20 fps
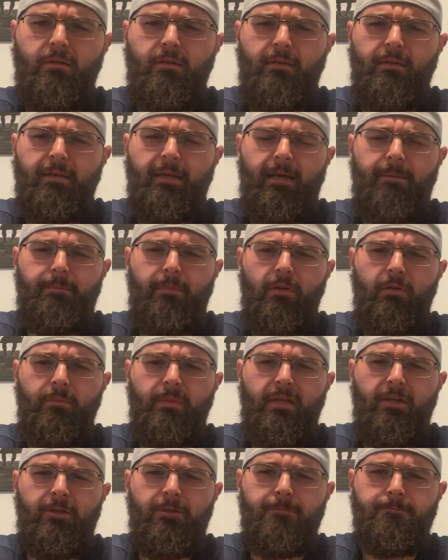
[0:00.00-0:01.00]

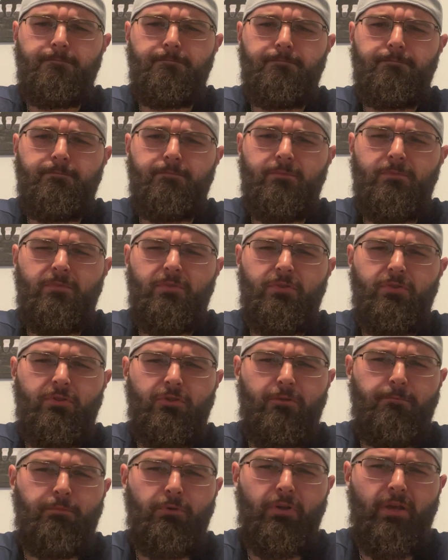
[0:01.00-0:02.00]
9mm
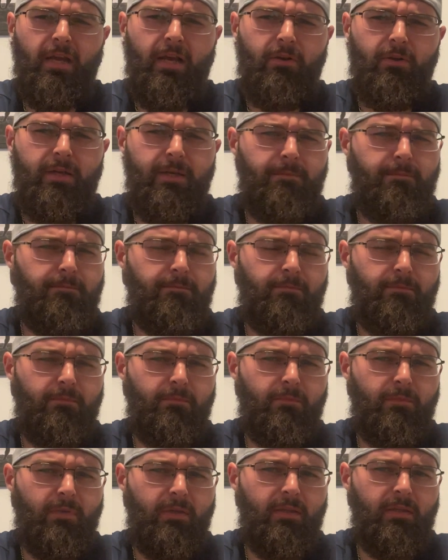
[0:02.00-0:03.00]
super carry, I
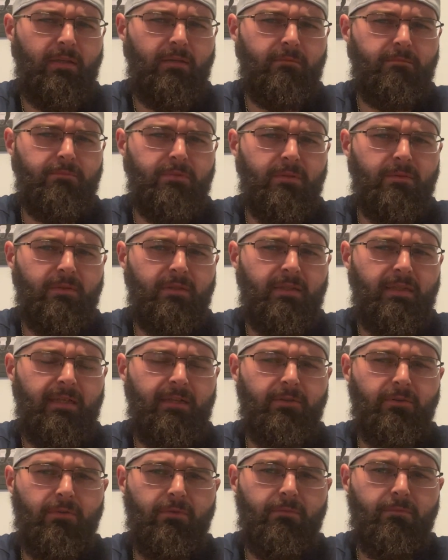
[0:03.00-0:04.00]
think, something like
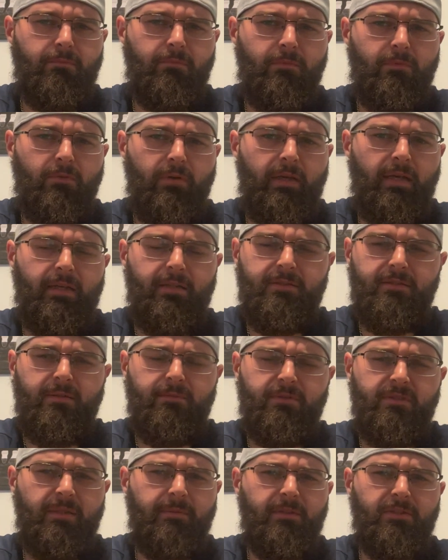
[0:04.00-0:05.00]
that, or
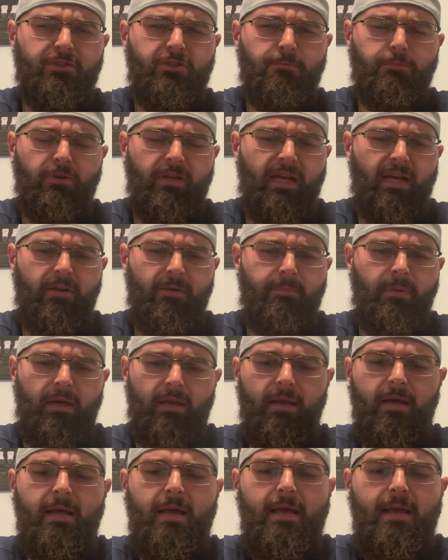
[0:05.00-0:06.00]
380, something super carry.
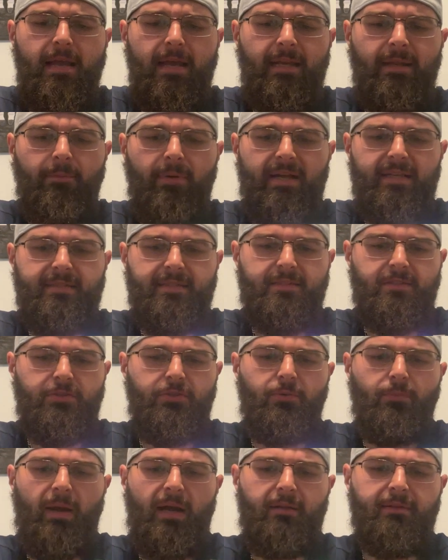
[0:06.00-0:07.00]
But anyways, it's a
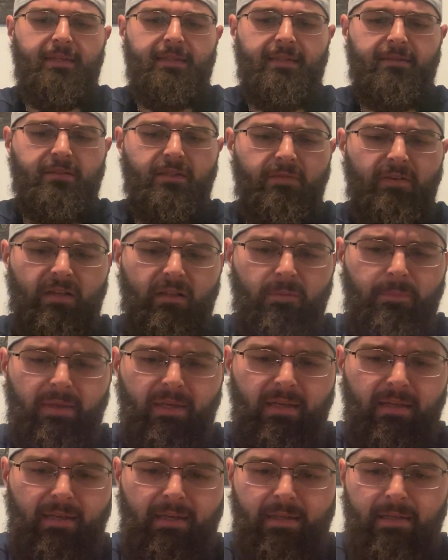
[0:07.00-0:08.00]
new round that they're
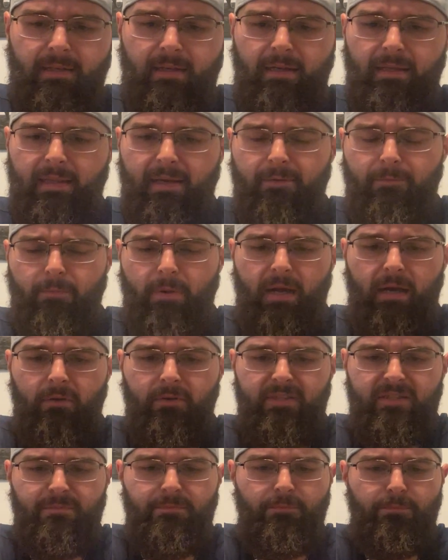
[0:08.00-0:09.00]
developing, and that round
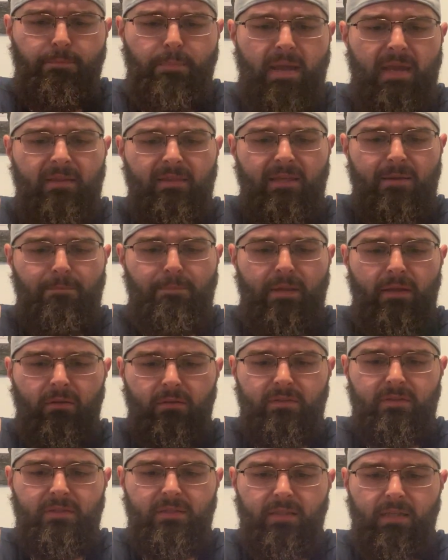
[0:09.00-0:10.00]
is mainly
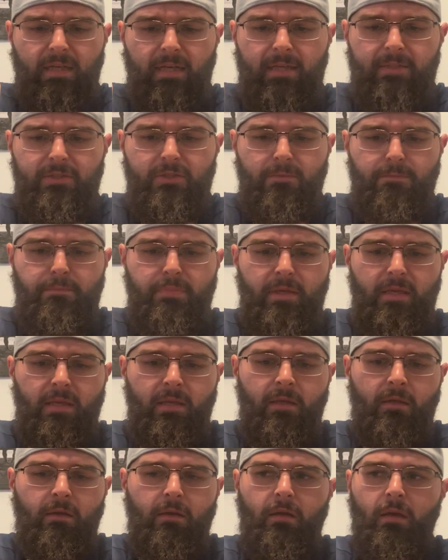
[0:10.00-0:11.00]
built to
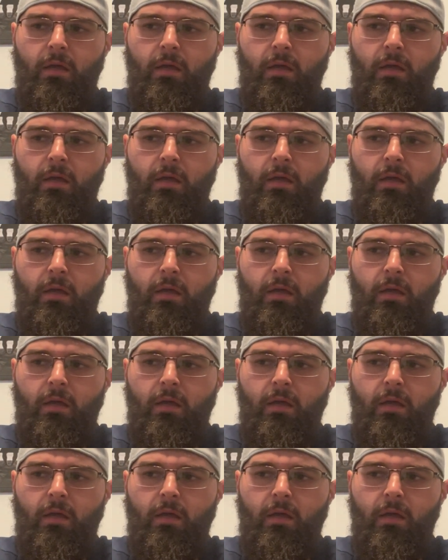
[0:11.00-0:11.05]
be